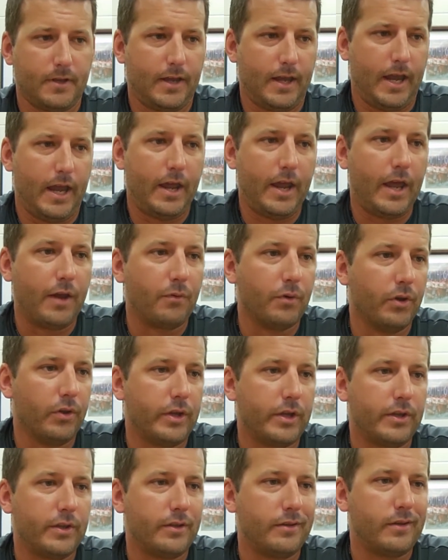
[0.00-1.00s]
And
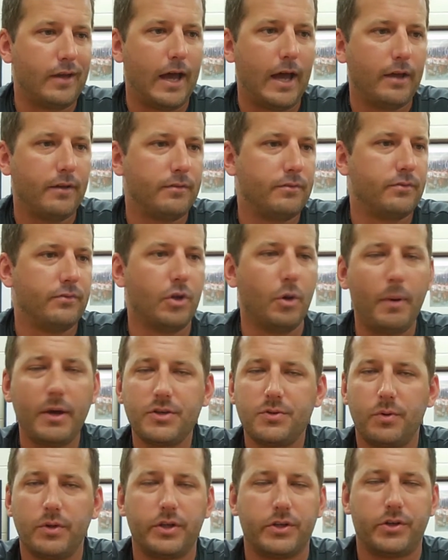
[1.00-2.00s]
really,
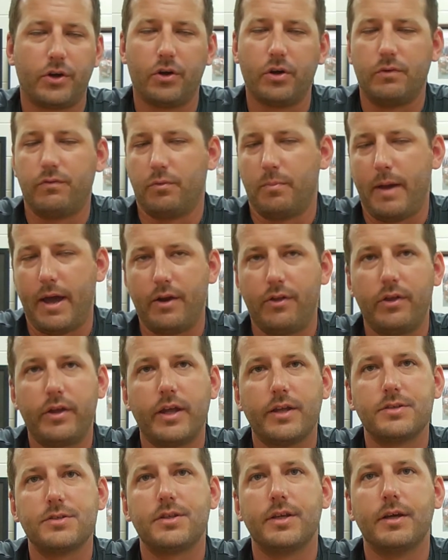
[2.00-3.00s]
nobody's won the turnover battle
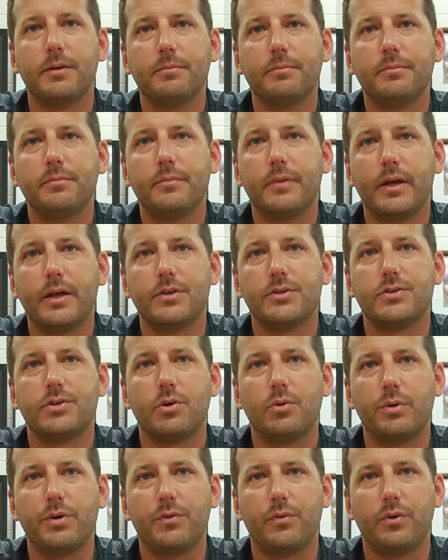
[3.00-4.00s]
against them, and
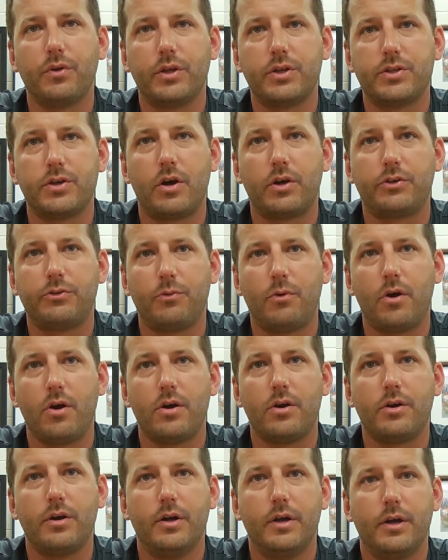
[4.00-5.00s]
so we really talked to
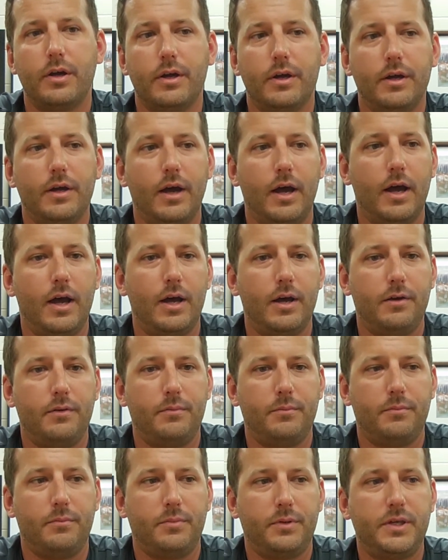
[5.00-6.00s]
our
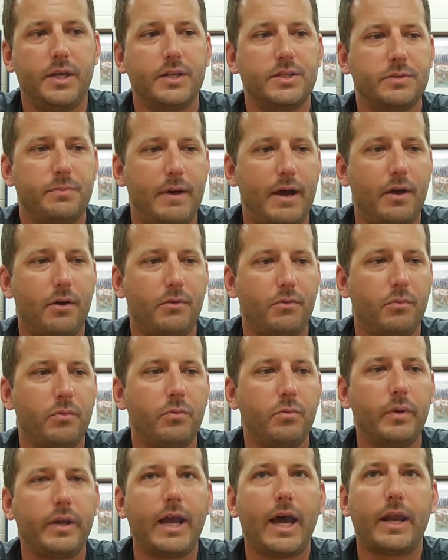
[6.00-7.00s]
kids about
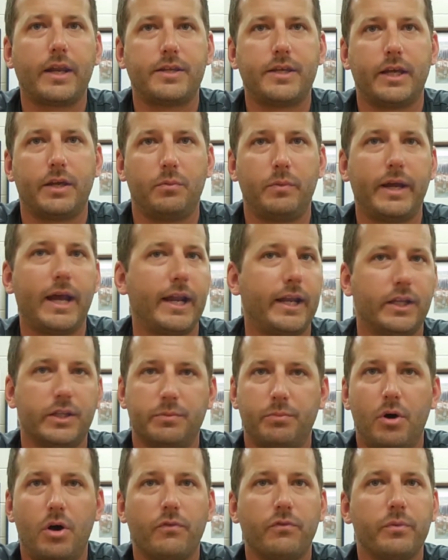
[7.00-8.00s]
we got to get
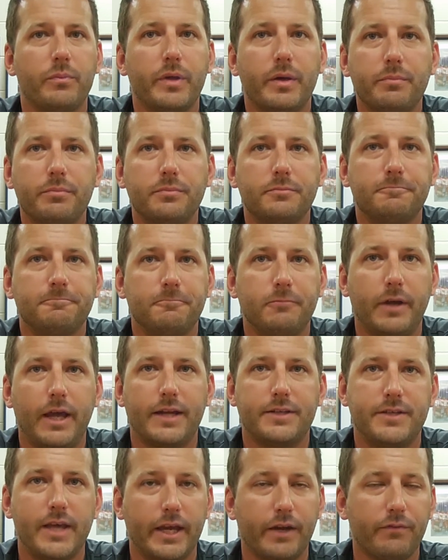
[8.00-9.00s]
the ball from them. We
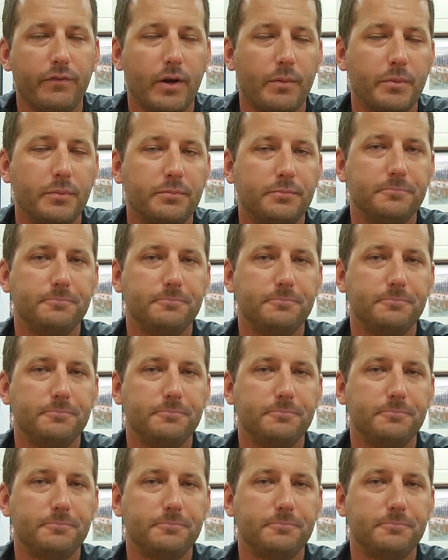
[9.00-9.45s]
got to take it from them.